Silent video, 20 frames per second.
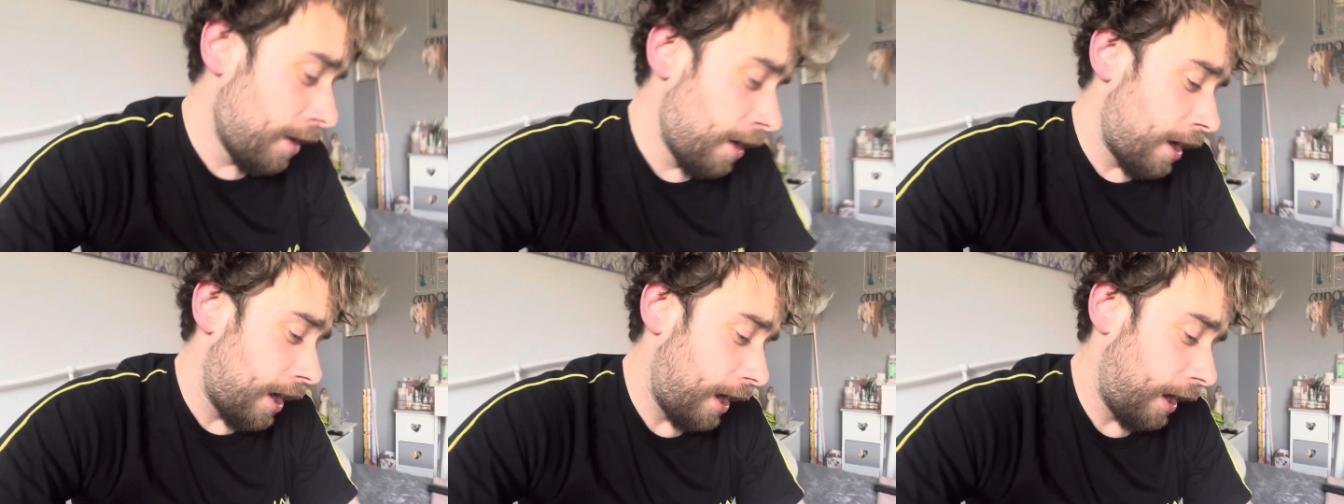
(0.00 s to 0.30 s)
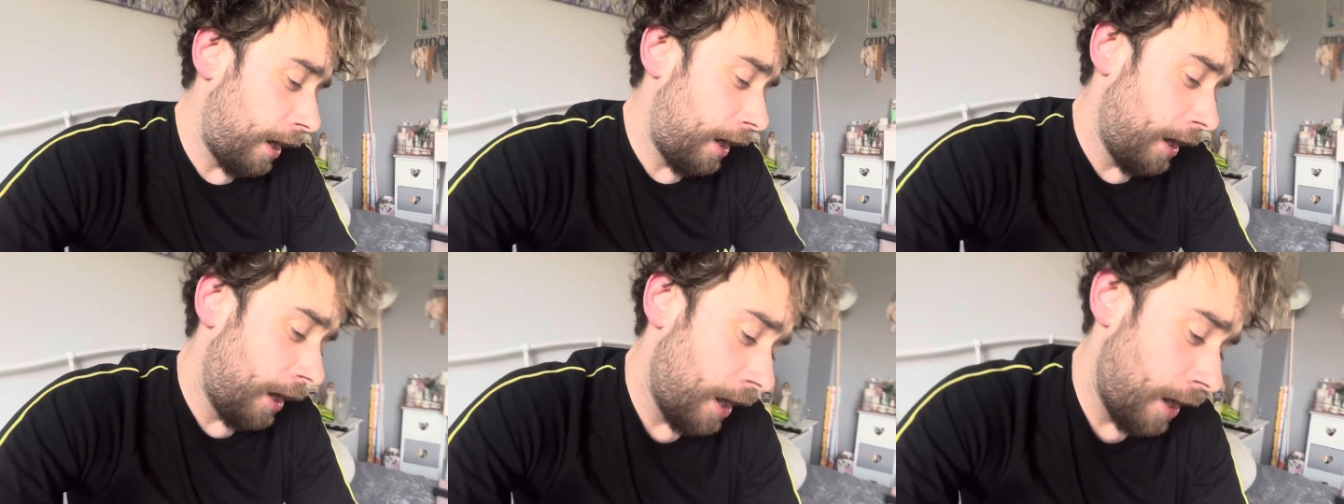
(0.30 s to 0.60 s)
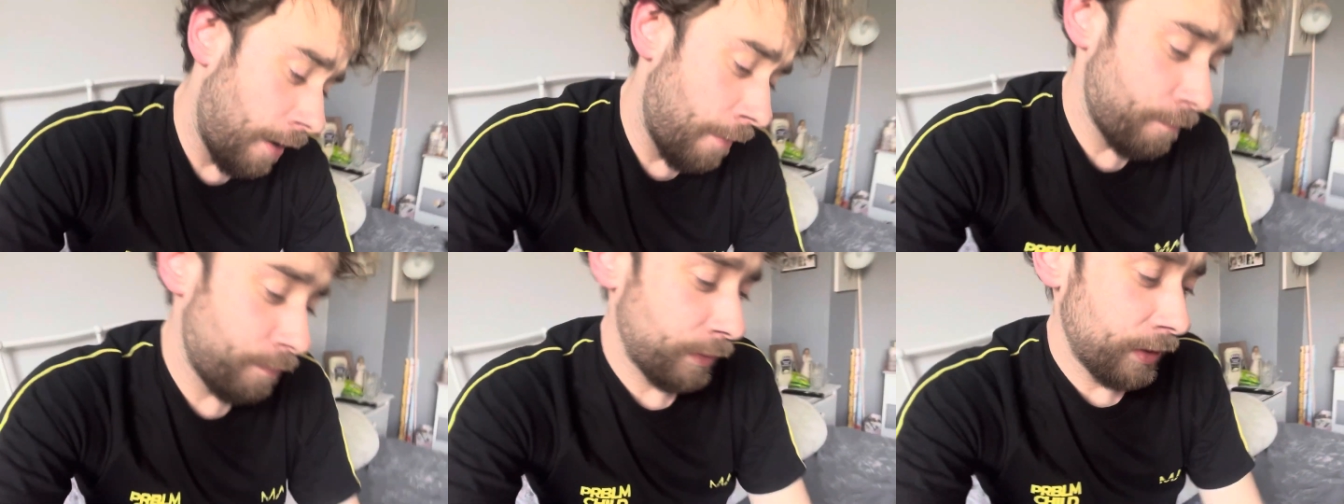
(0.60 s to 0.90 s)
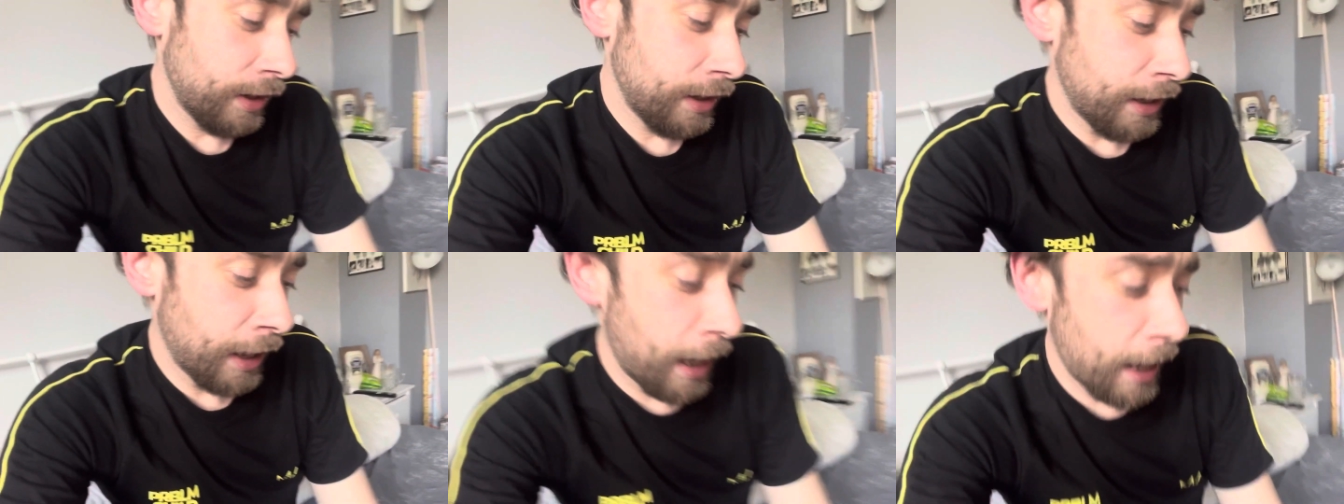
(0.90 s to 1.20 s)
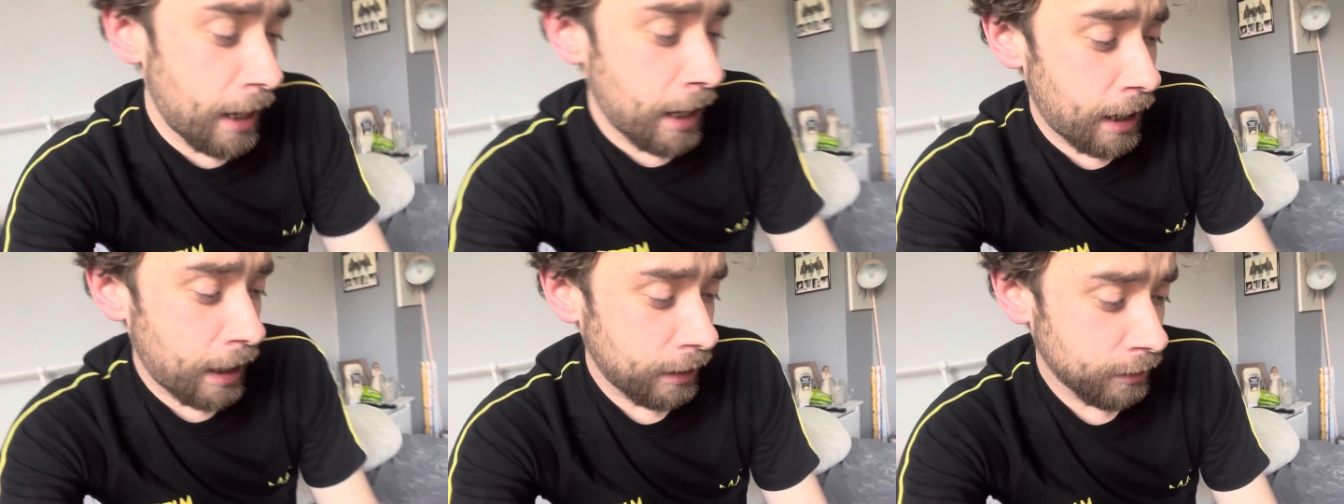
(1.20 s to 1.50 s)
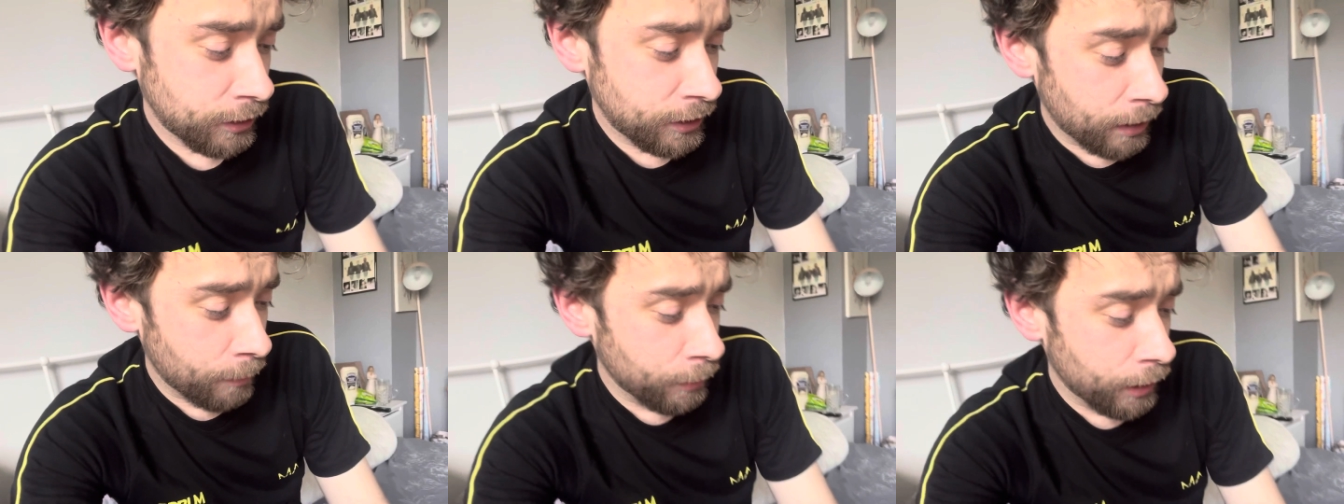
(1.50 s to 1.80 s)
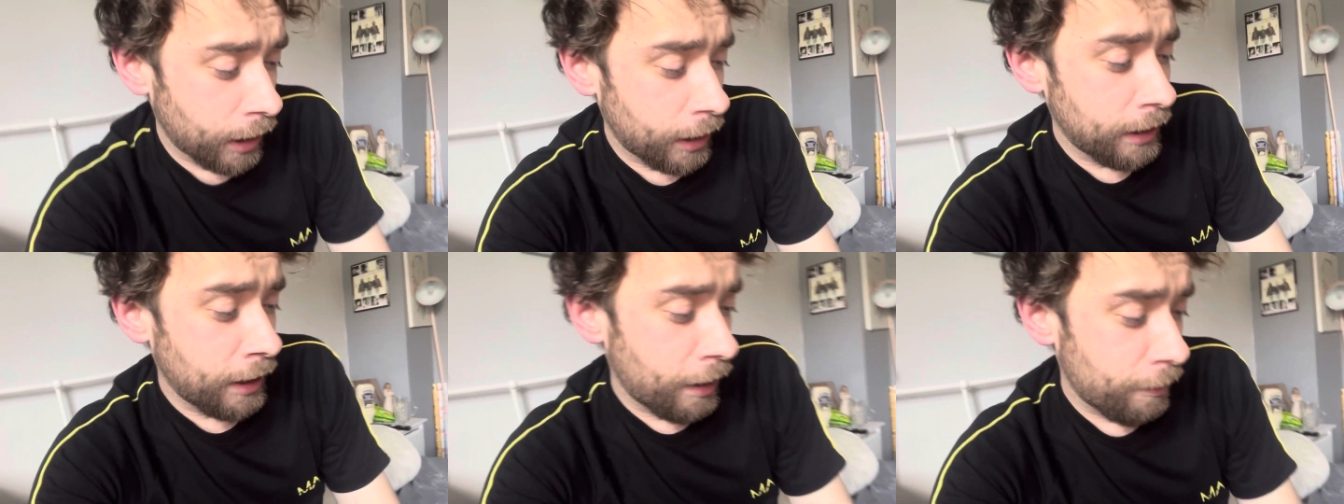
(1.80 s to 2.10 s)
Yeah,
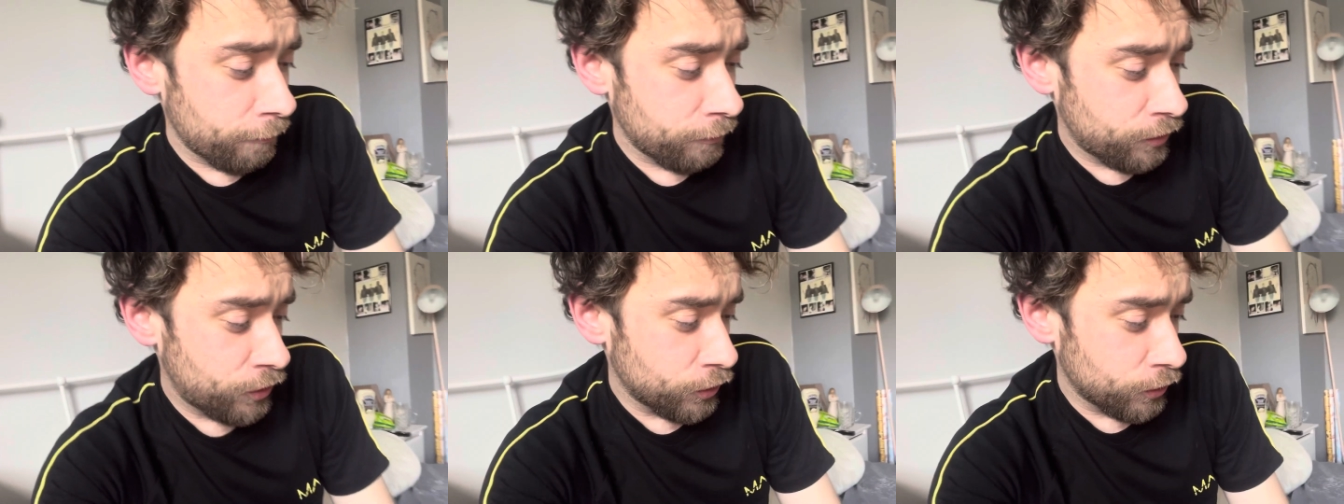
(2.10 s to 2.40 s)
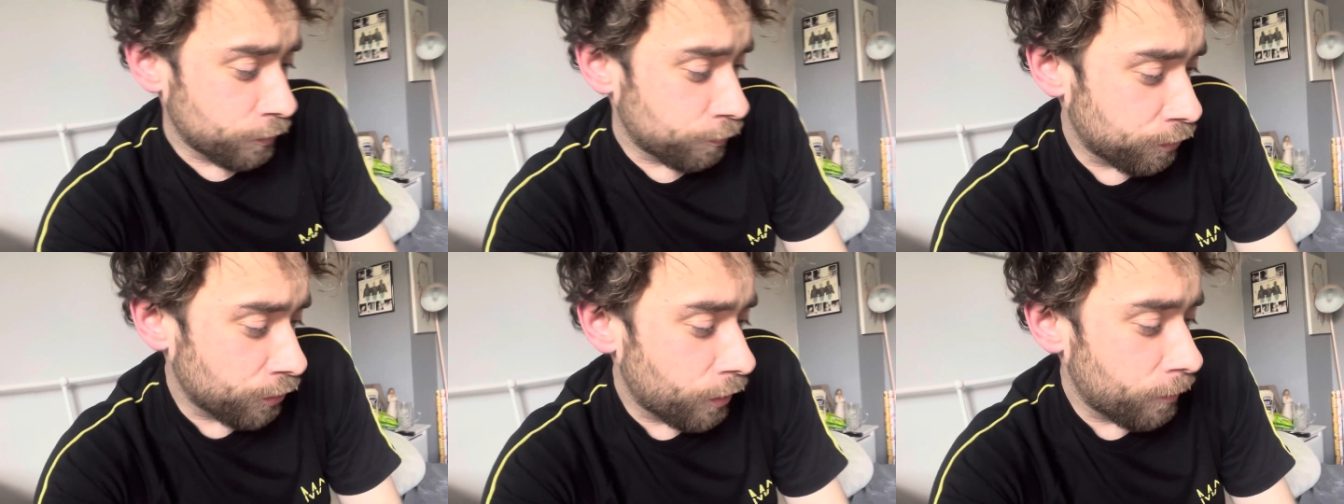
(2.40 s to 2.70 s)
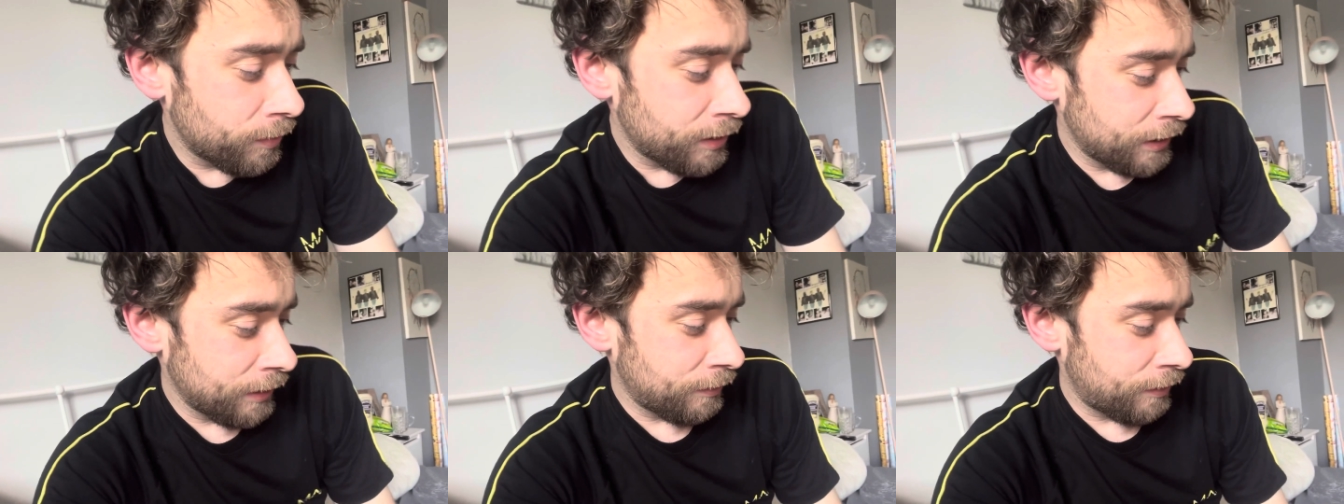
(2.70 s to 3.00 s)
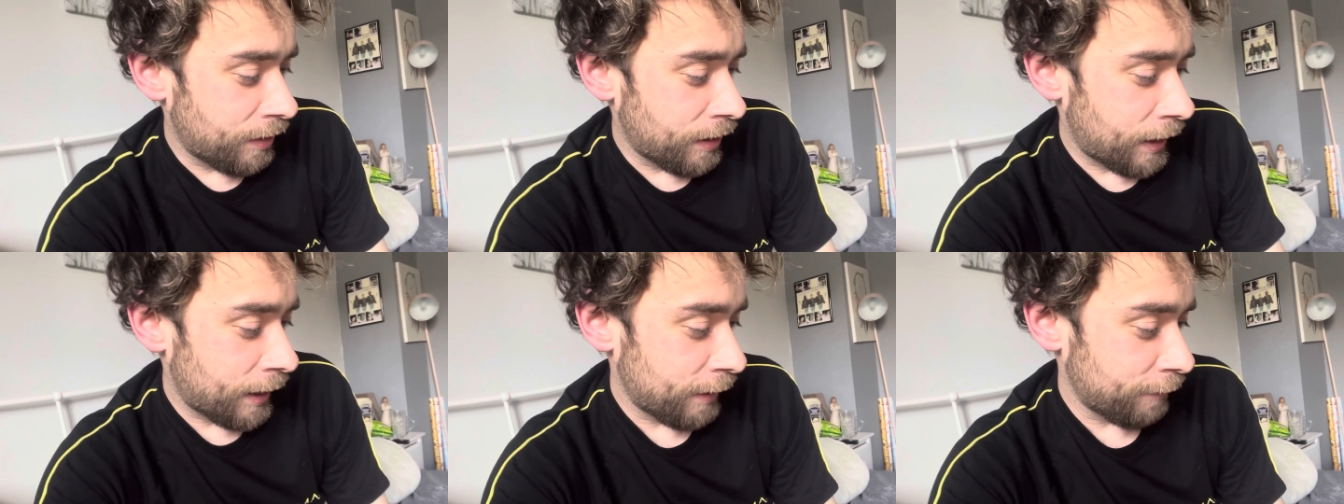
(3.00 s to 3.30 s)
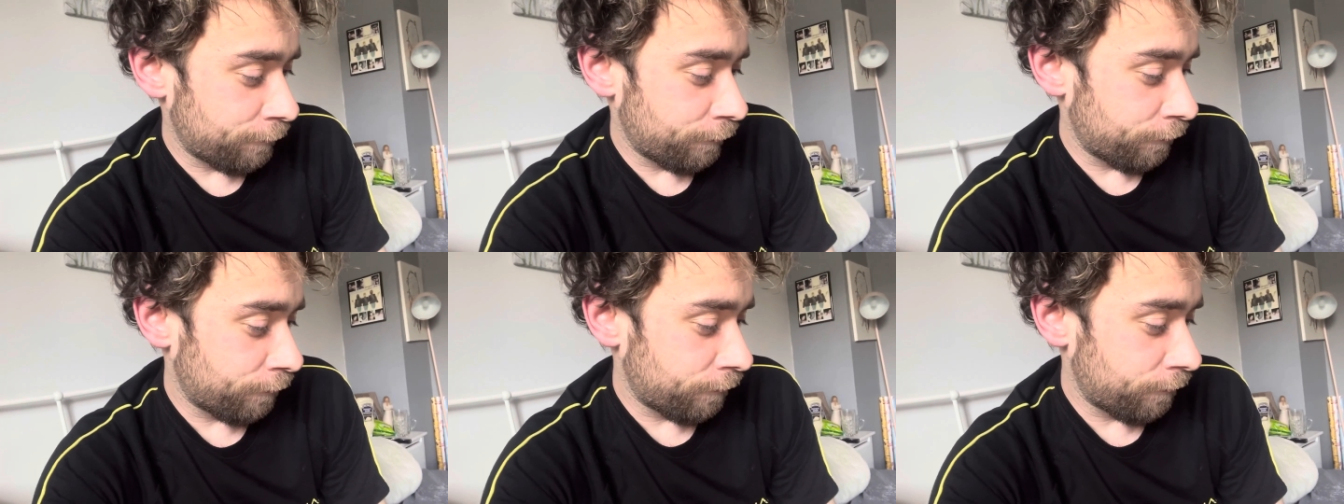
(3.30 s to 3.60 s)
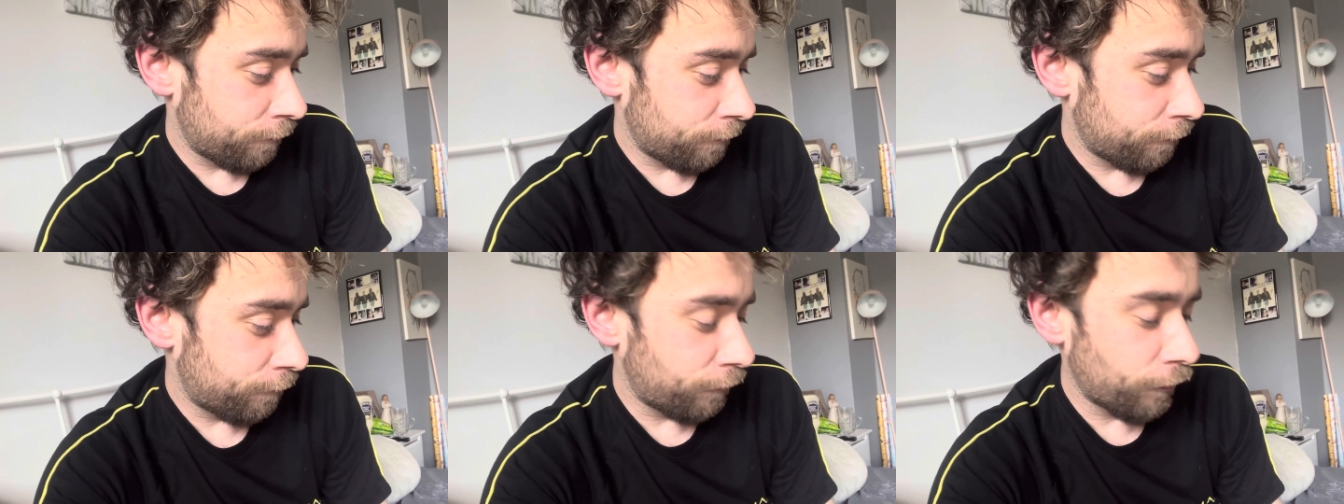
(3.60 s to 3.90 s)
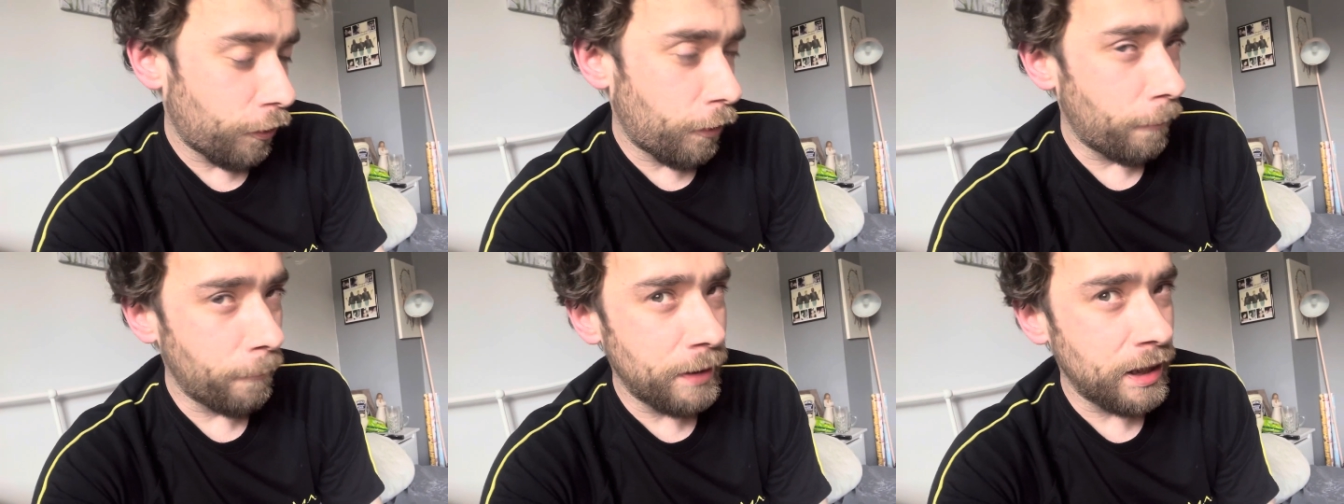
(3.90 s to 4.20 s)
general idea is you'd probably have
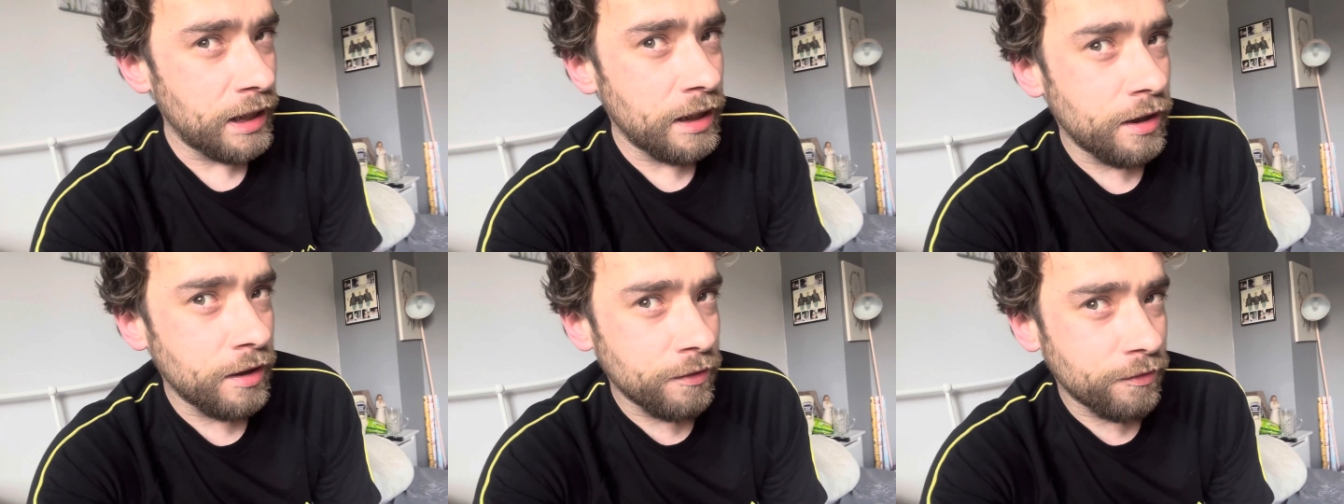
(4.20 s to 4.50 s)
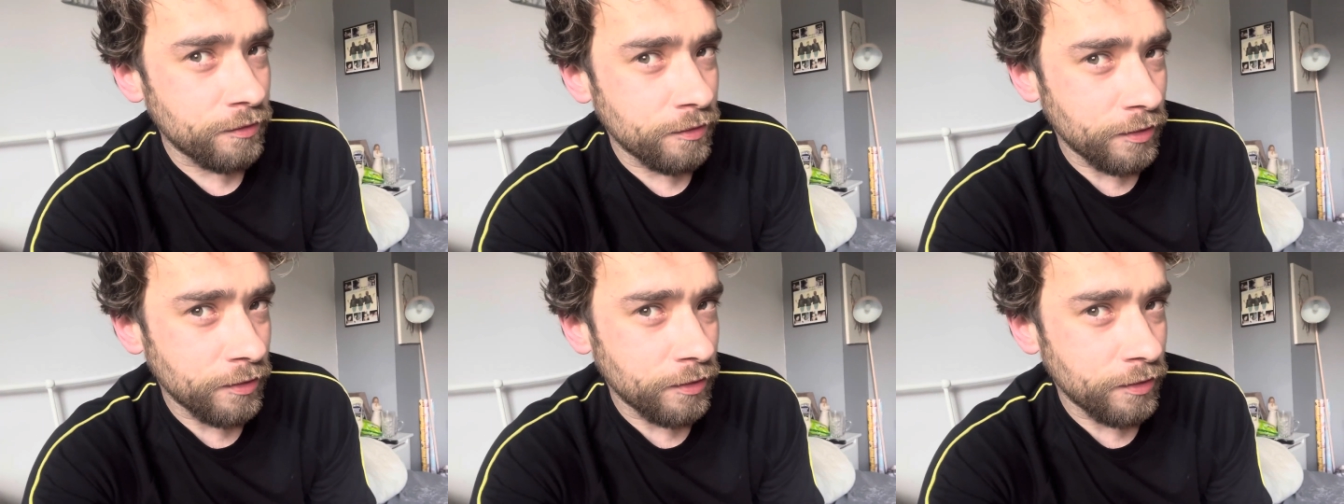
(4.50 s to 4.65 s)
4 beers,